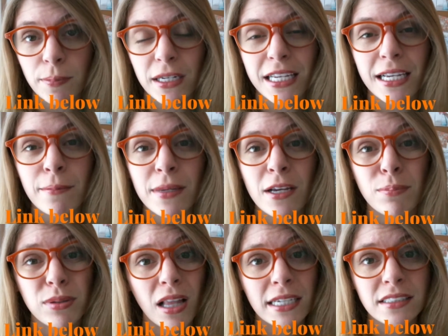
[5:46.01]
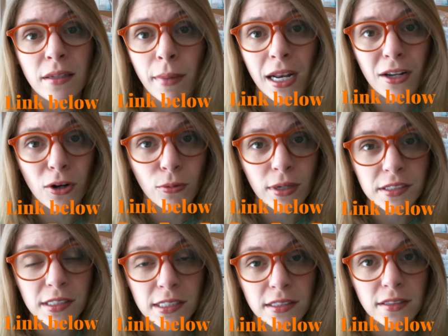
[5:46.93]
but it can be applied to medical
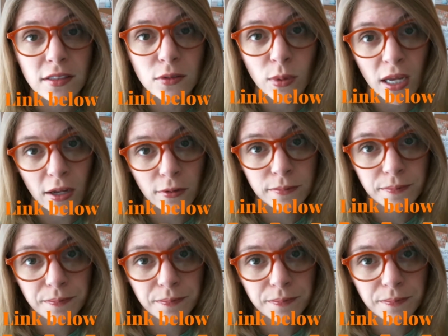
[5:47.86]
residents as well.